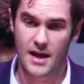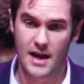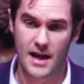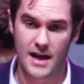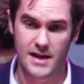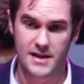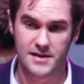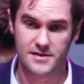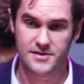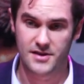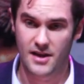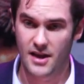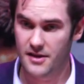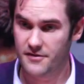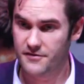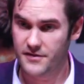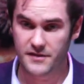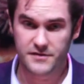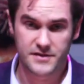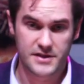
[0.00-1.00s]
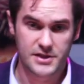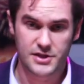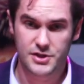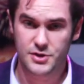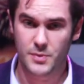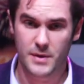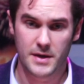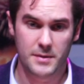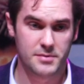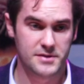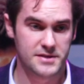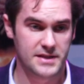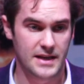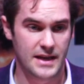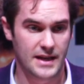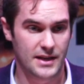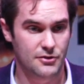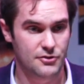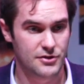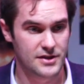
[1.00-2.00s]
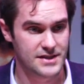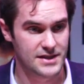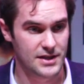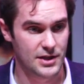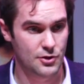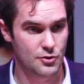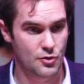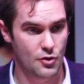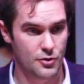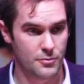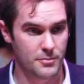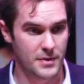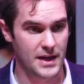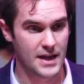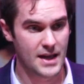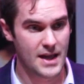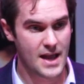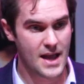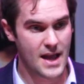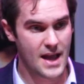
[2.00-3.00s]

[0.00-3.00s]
as a 15 to 20% increase in the economy